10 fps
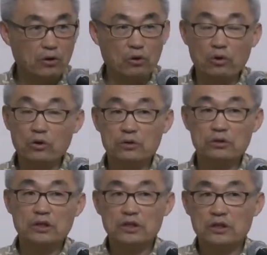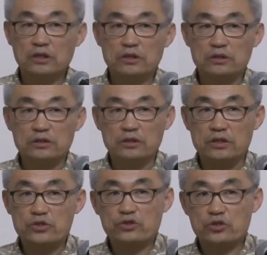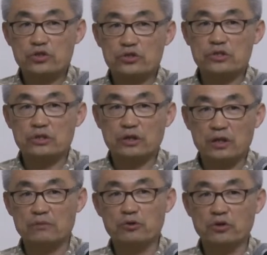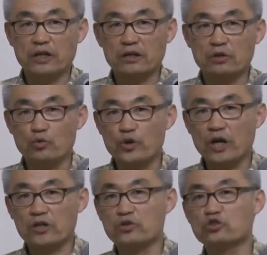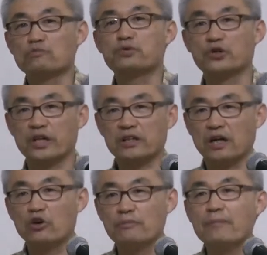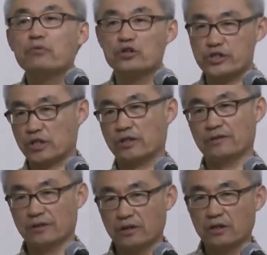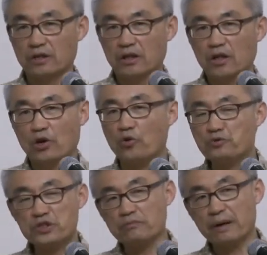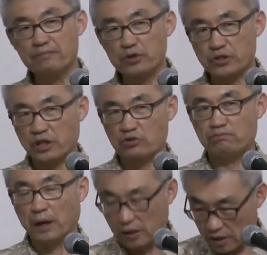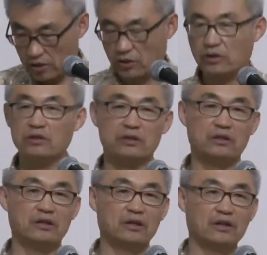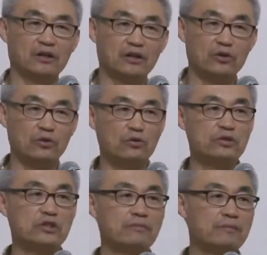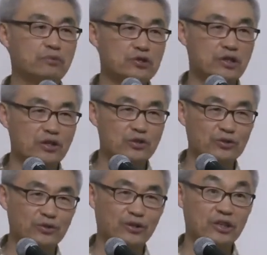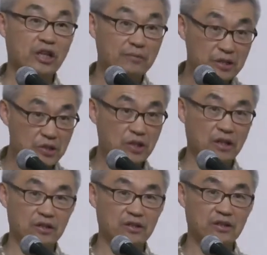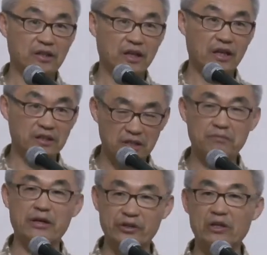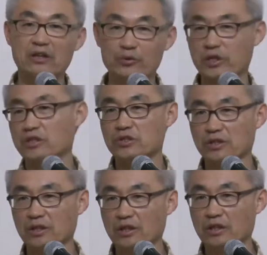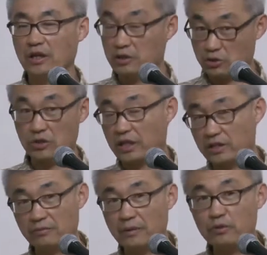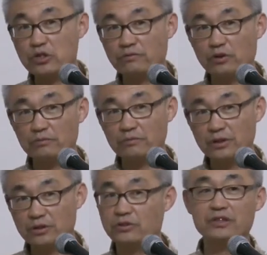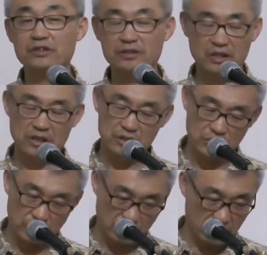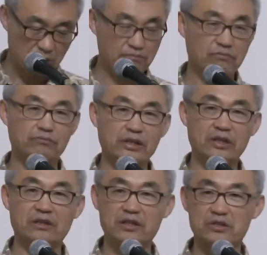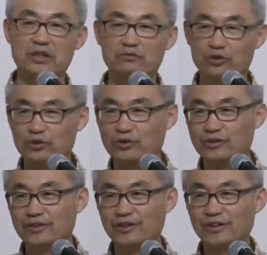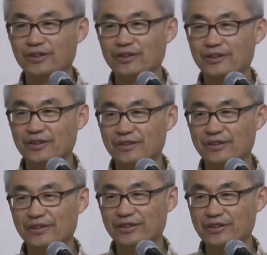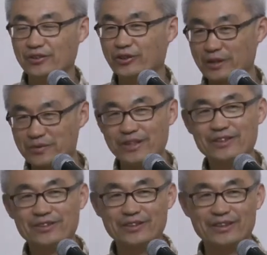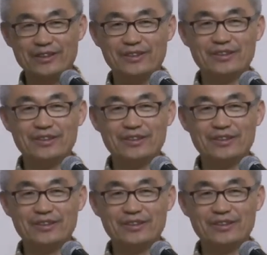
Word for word: Or is your church more like, we are here to protect our members. Only the members get to park here. Only the members get to come inside and eat merienda with us. Hey, did you sign the membership form? You didn't? Sorry, this merienda is not for you. You know what I'm saying? Yeah.